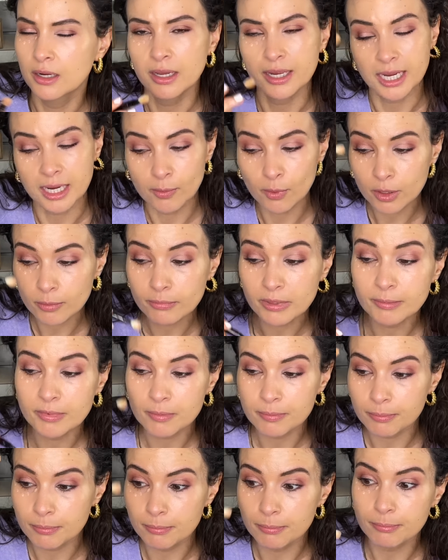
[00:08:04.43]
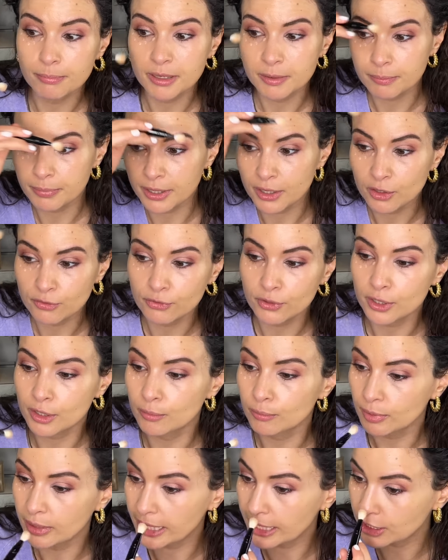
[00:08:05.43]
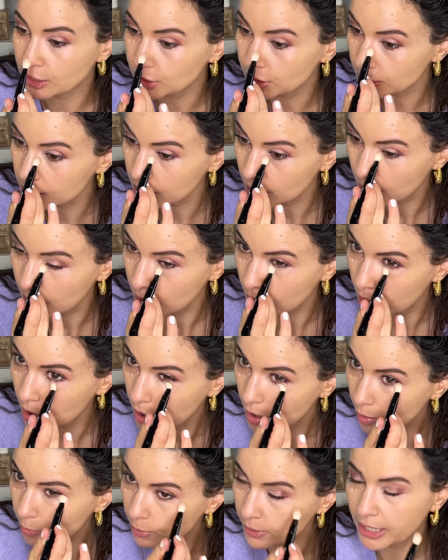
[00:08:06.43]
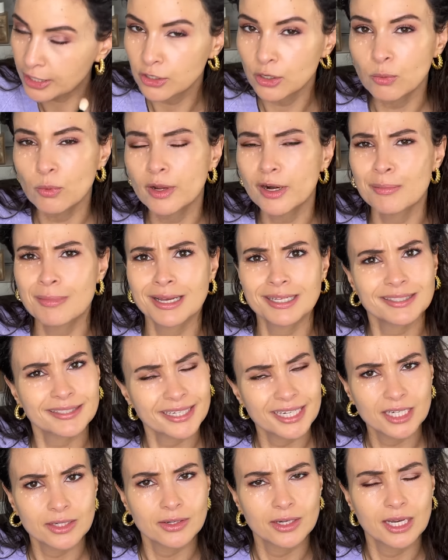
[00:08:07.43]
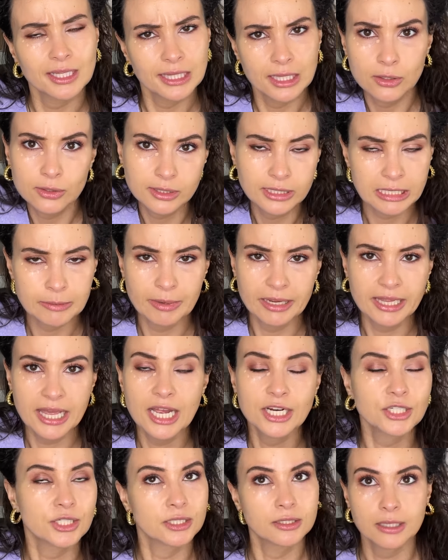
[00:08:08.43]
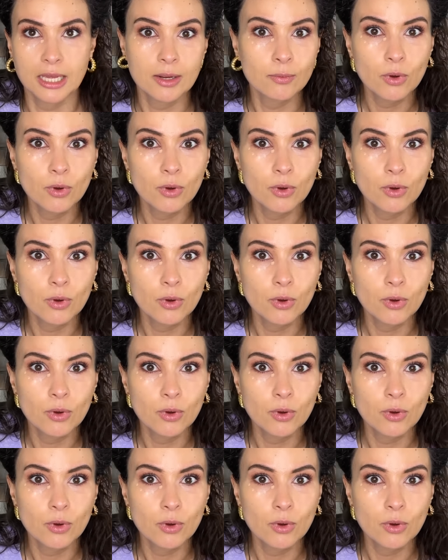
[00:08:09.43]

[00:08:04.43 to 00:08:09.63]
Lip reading: Like, I want me but better for complexion, but I don't want a mascara that looks like my lashes.